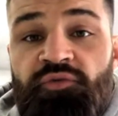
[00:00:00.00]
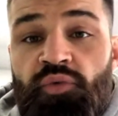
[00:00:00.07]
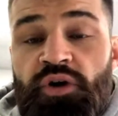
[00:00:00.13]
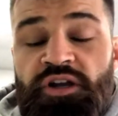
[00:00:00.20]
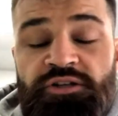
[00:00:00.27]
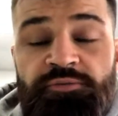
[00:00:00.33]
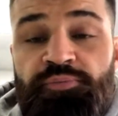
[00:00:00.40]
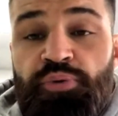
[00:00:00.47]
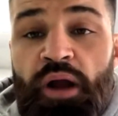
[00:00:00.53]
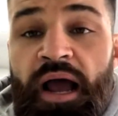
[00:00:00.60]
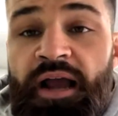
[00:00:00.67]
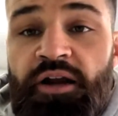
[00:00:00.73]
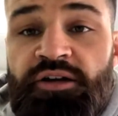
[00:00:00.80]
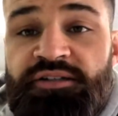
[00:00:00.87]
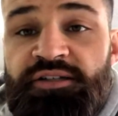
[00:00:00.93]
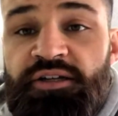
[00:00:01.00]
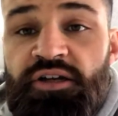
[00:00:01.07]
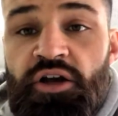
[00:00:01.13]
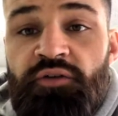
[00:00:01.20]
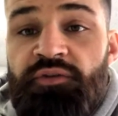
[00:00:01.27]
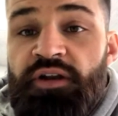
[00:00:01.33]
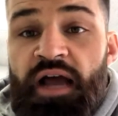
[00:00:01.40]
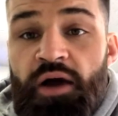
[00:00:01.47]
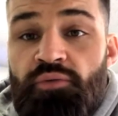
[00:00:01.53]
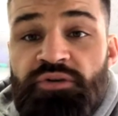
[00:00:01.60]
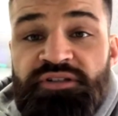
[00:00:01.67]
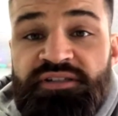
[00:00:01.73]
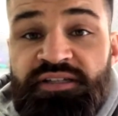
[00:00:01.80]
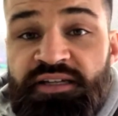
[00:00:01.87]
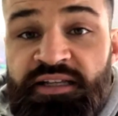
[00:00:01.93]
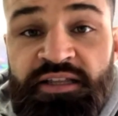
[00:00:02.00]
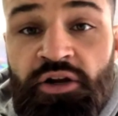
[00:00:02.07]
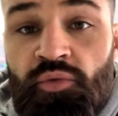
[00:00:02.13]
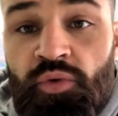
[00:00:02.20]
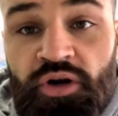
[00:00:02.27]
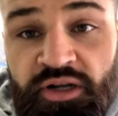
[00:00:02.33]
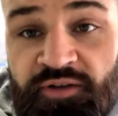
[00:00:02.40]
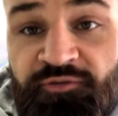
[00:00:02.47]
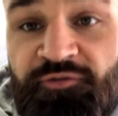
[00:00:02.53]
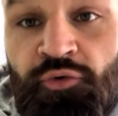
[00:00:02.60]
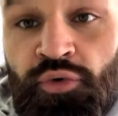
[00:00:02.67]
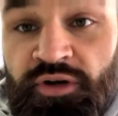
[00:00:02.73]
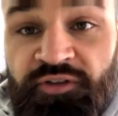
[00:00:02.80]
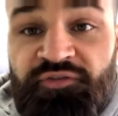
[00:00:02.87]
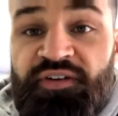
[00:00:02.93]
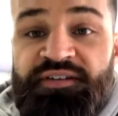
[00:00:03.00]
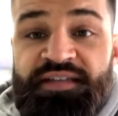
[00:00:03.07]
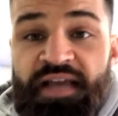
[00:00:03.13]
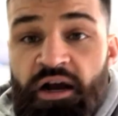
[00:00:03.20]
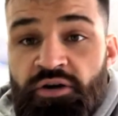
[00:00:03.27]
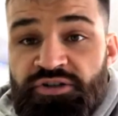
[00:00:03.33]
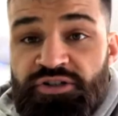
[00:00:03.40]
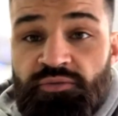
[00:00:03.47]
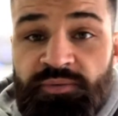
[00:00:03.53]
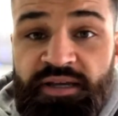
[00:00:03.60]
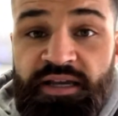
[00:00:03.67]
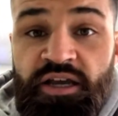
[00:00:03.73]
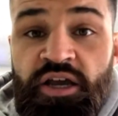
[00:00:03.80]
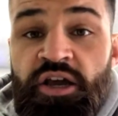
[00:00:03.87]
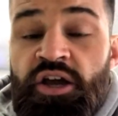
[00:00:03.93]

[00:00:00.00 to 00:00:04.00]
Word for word: Whereas prior to COVID, I was sitting there working forty, fifty hours a week,